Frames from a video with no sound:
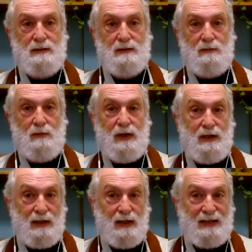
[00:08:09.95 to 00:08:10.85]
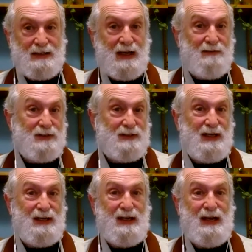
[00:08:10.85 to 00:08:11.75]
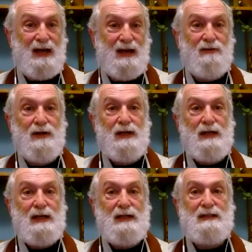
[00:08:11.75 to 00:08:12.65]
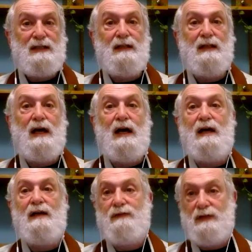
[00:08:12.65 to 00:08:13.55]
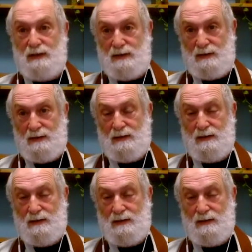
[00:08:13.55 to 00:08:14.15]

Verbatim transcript: What, as I would say now, his aliveness,